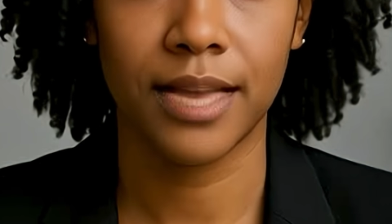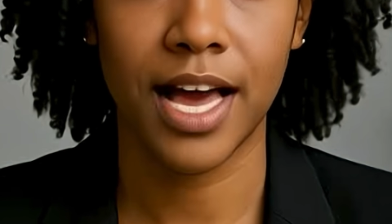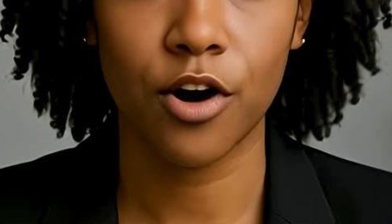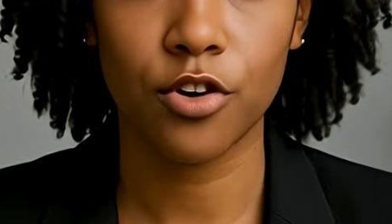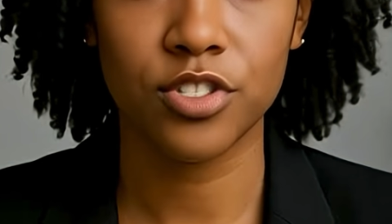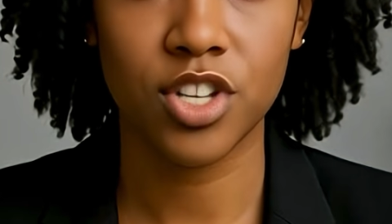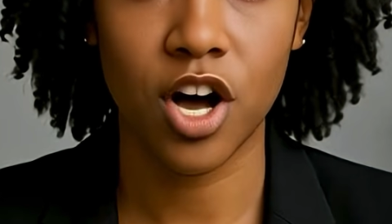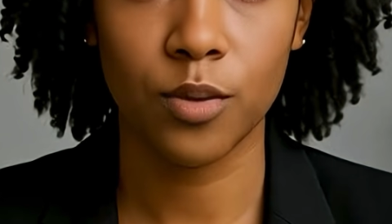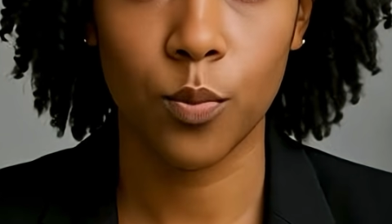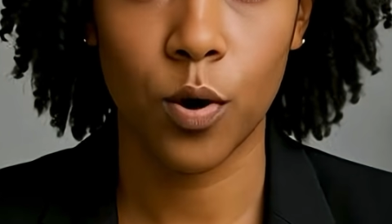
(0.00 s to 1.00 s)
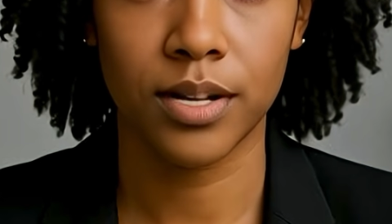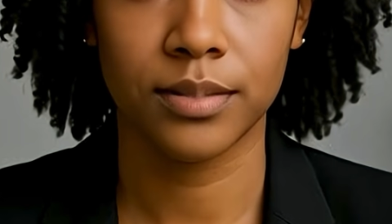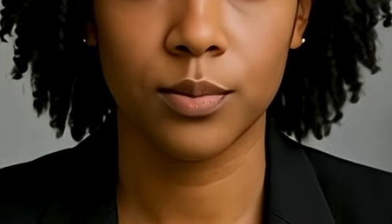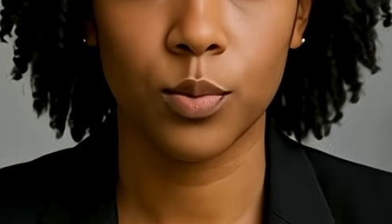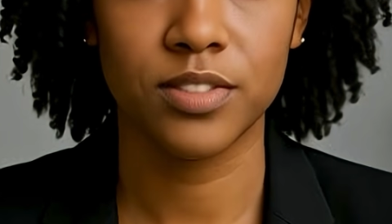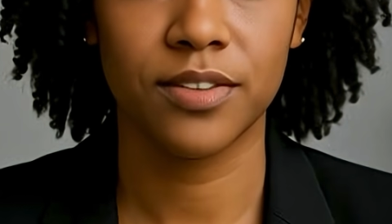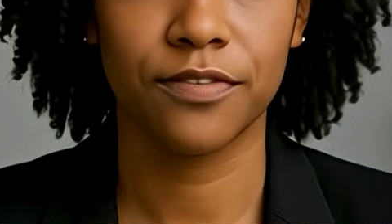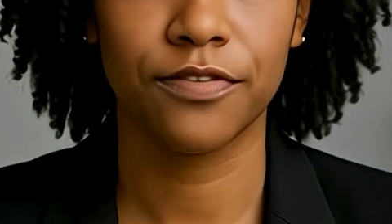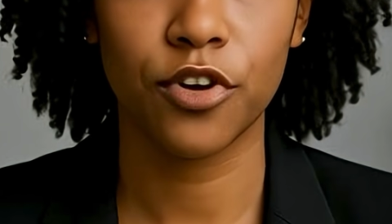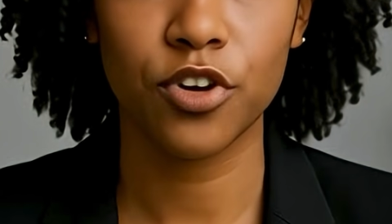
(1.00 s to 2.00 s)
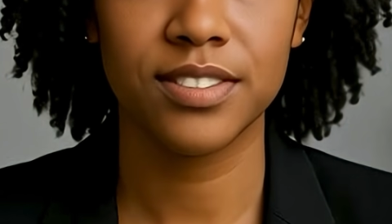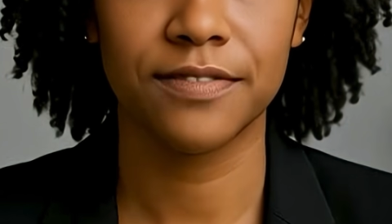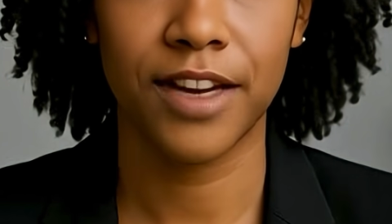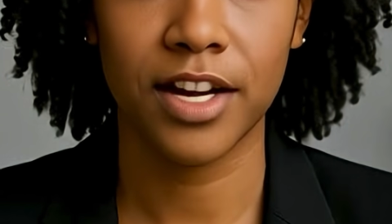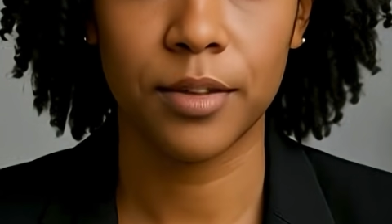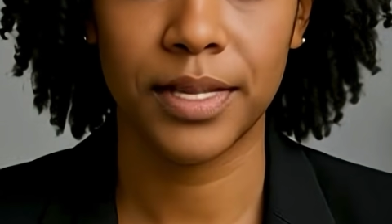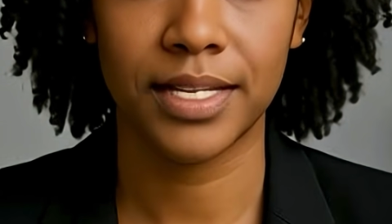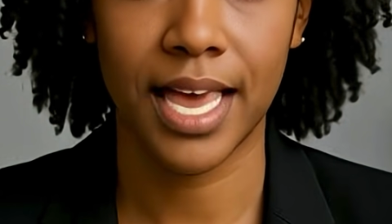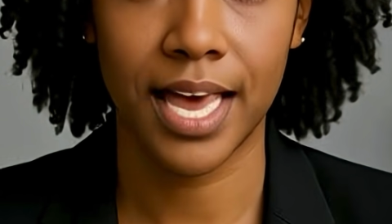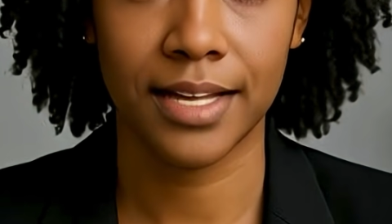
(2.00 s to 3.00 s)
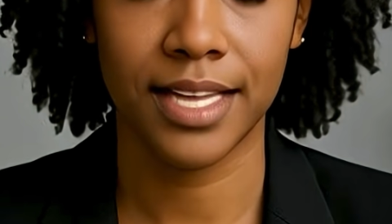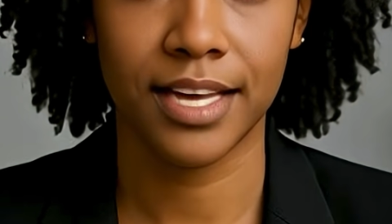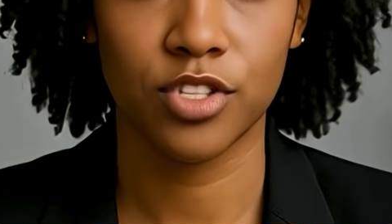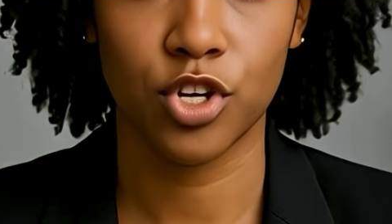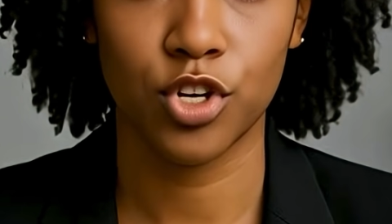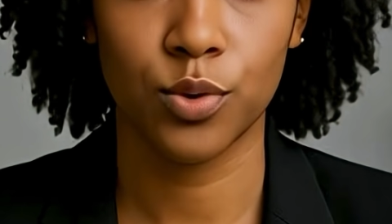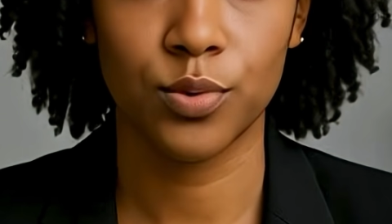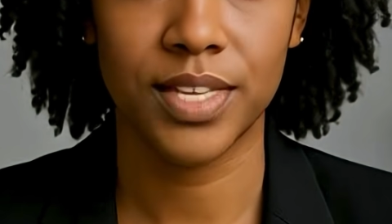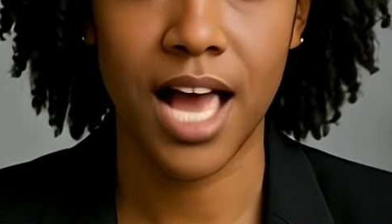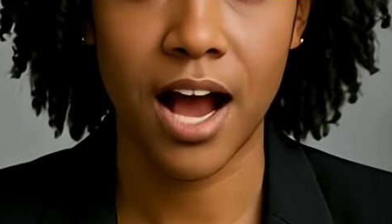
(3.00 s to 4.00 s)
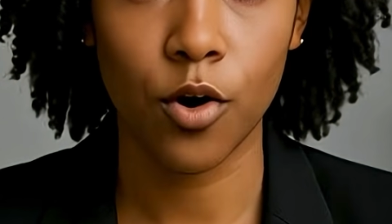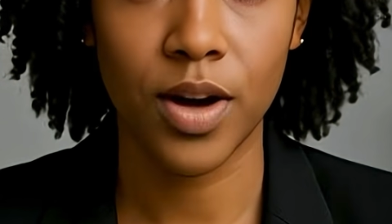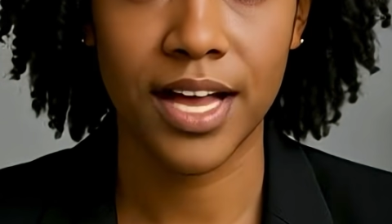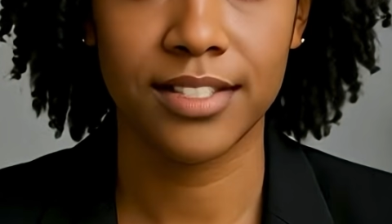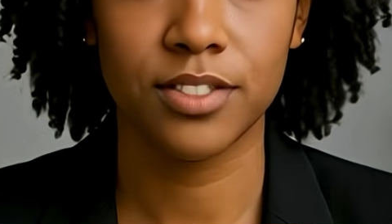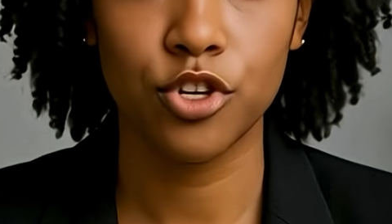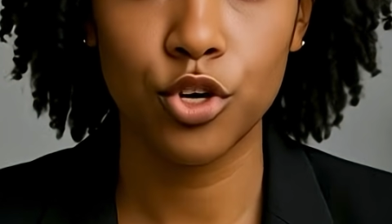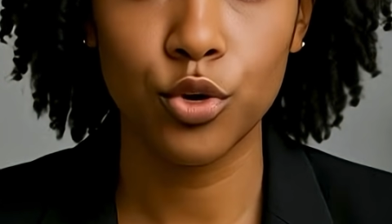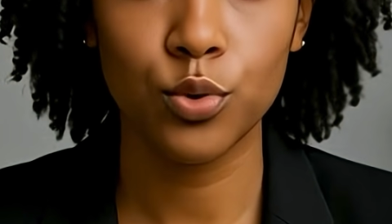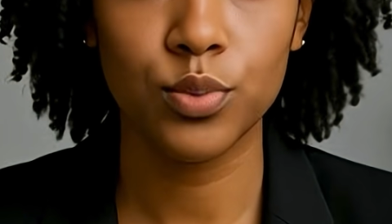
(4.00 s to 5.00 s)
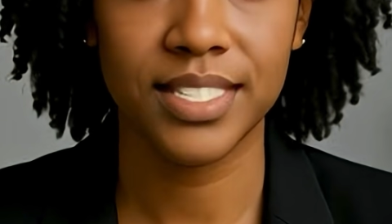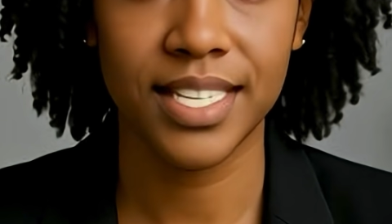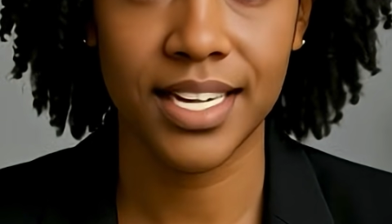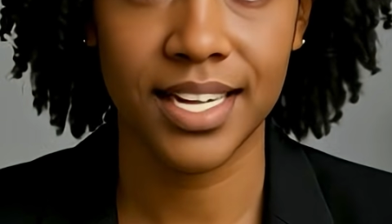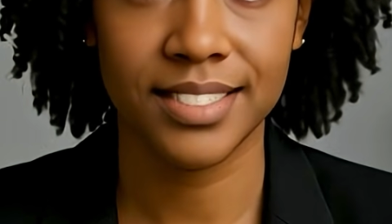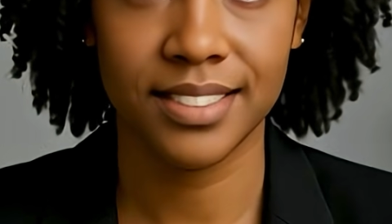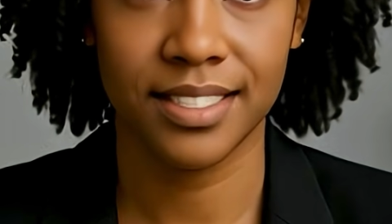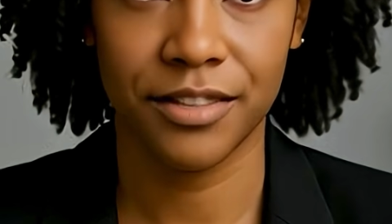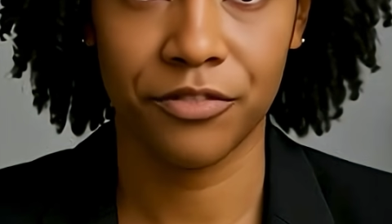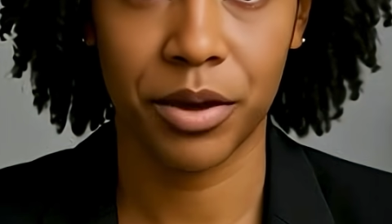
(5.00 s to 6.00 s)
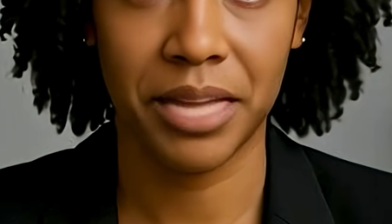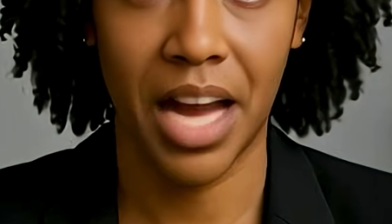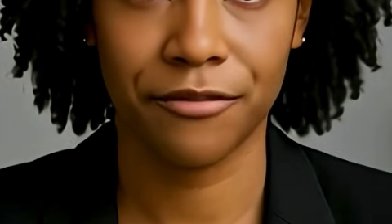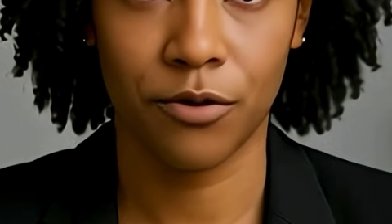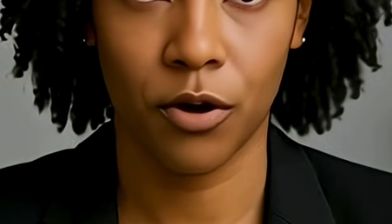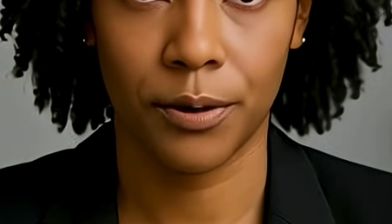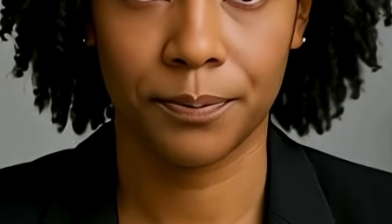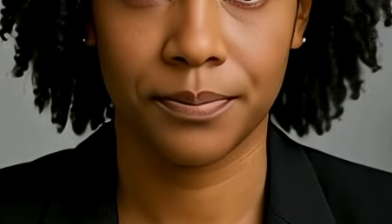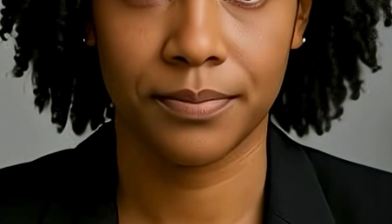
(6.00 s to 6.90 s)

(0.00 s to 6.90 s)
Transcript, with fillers: ARO-SOD1 was the first development candidate to use Arrowhead's new CNS delivery platform.